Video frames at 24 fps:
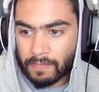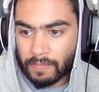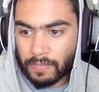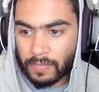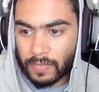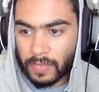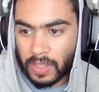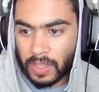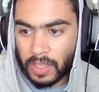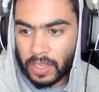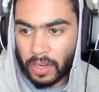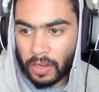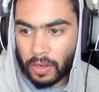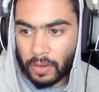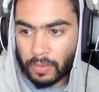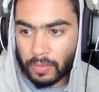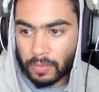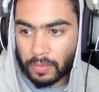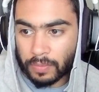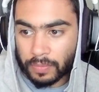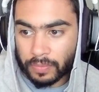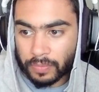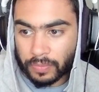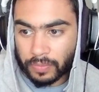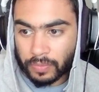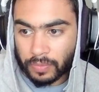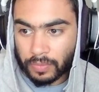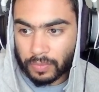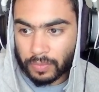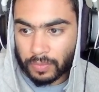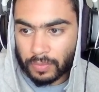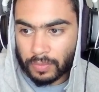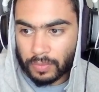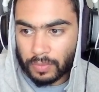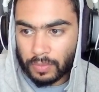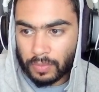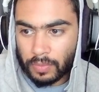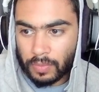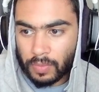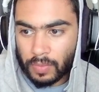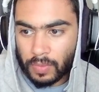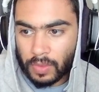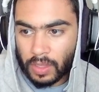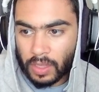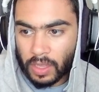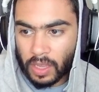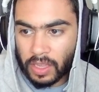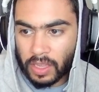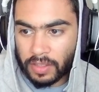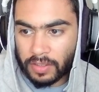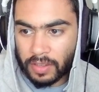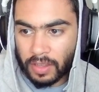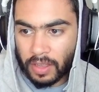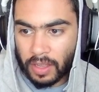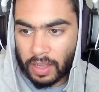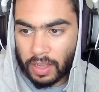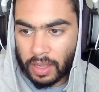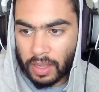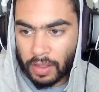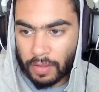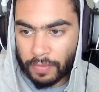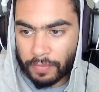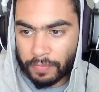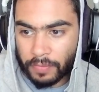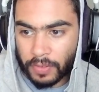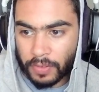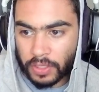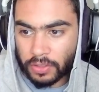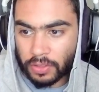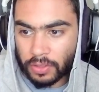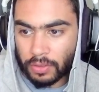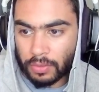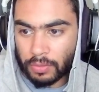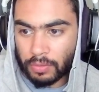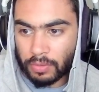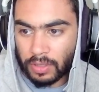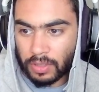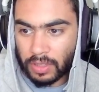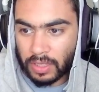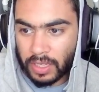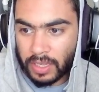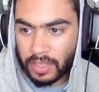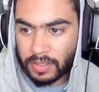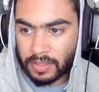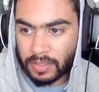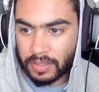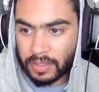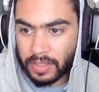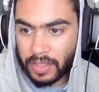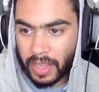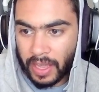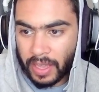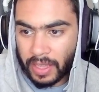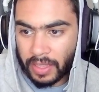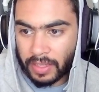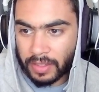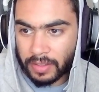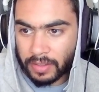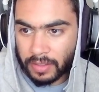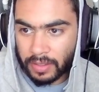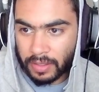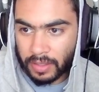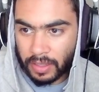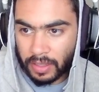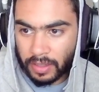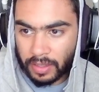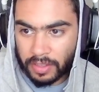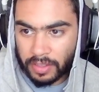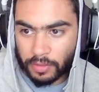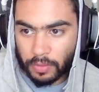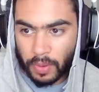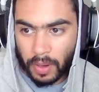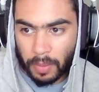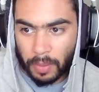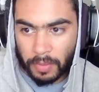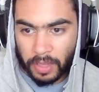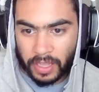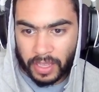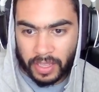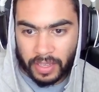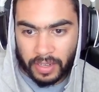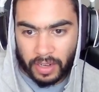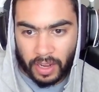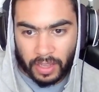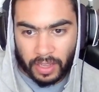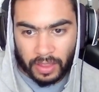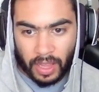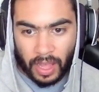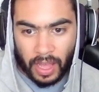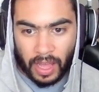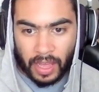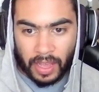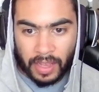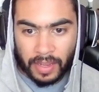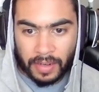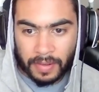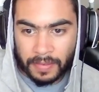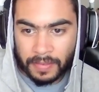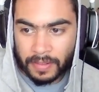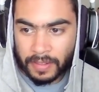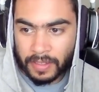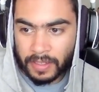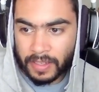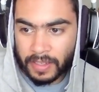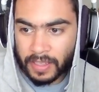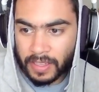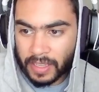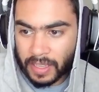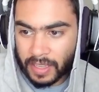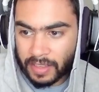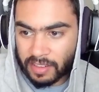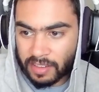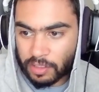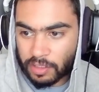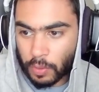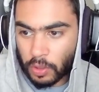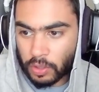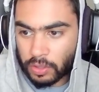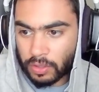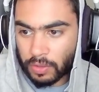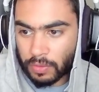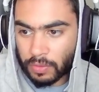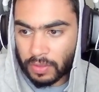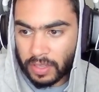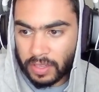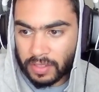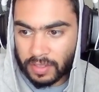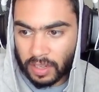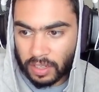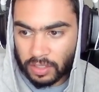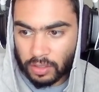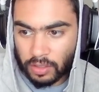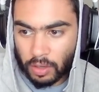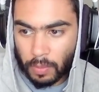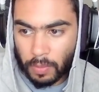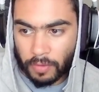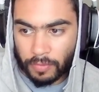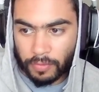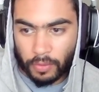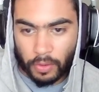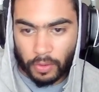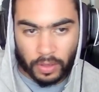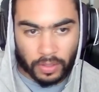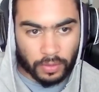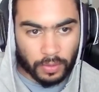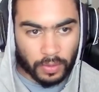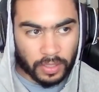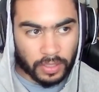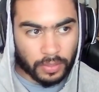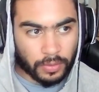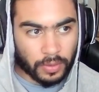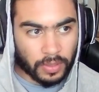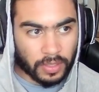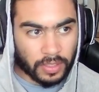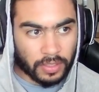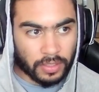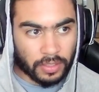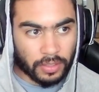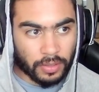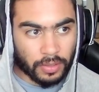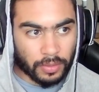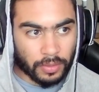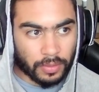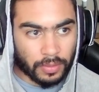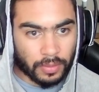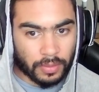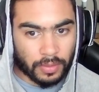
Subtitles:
You know, it's a official release date, at least what I'm looking online, is it's supposed to release October 4th, 2022.